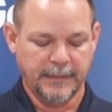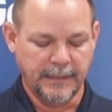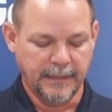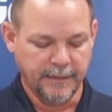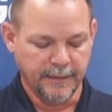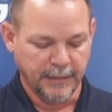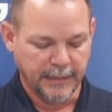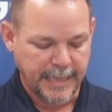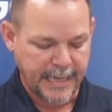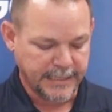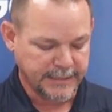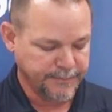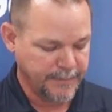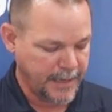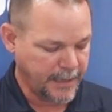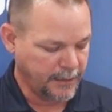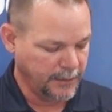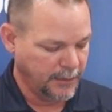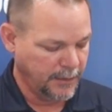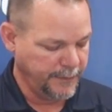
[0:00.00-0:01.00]
And the last
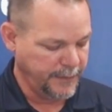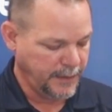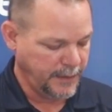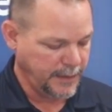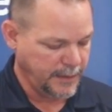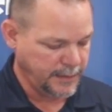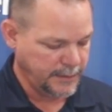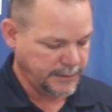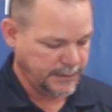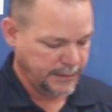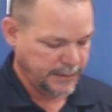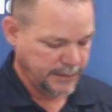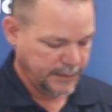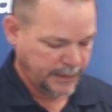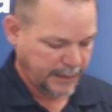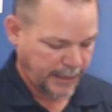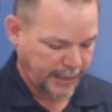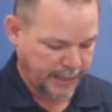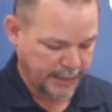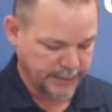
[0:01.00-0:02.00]
model on the end
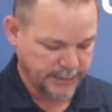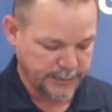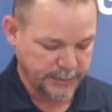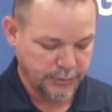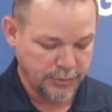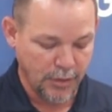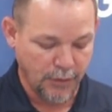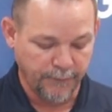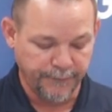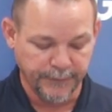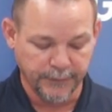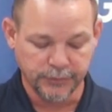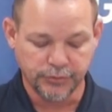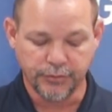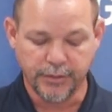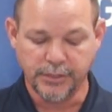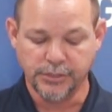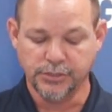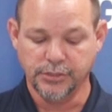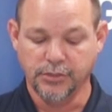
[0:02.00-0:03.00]
has no
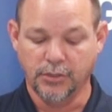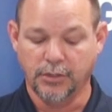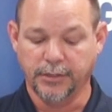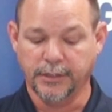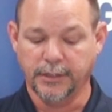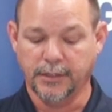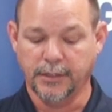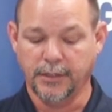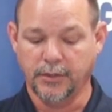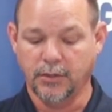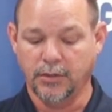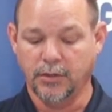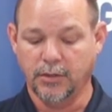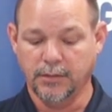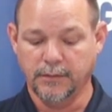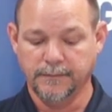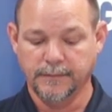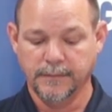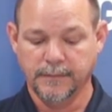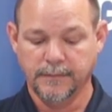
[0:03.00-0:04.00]
filtration on it at
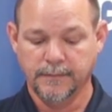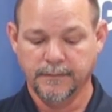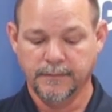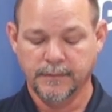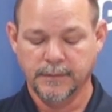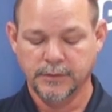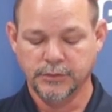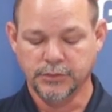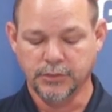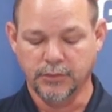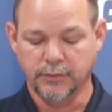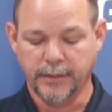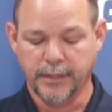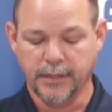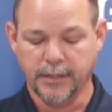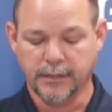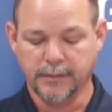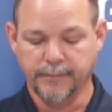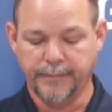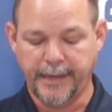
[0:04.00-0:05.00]
all. So
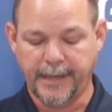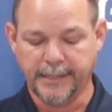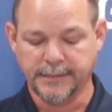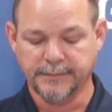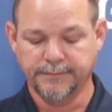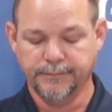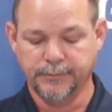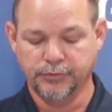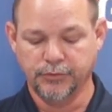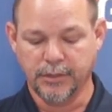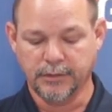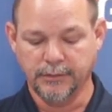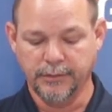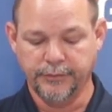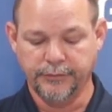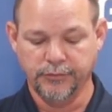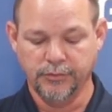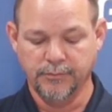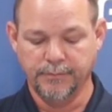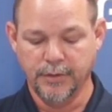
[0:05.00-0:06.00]
air can pass directly
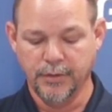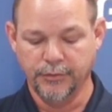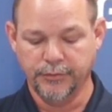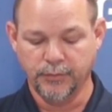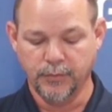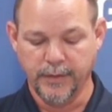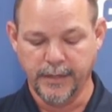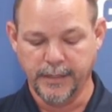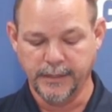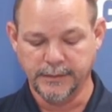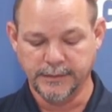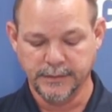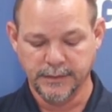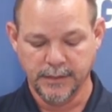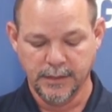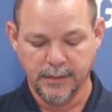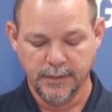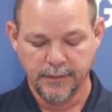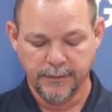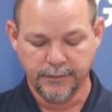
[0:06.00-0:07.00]
through both ways.
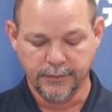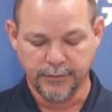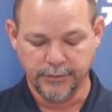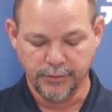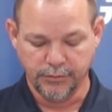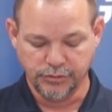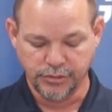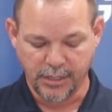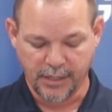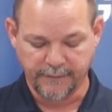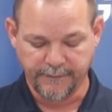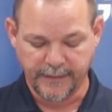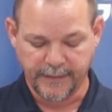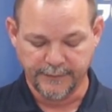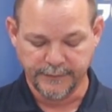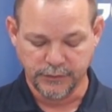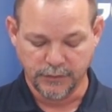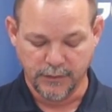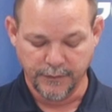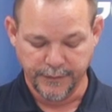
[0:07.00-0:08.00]
There are no check
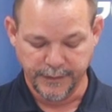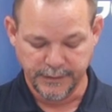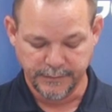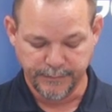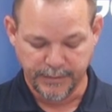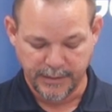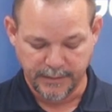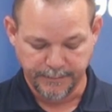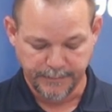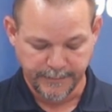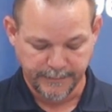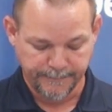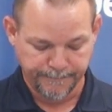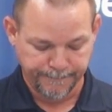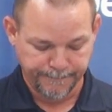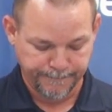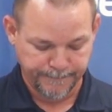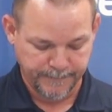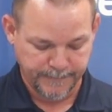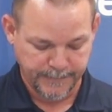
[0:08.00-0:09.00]
valves on this pump
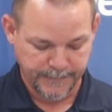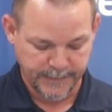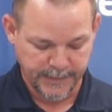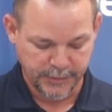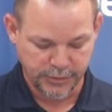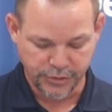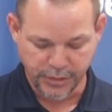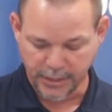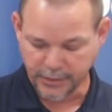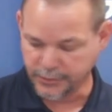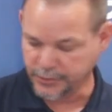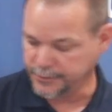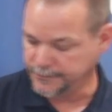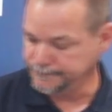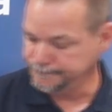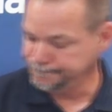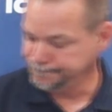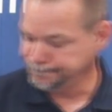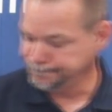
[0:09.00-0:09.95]
injector.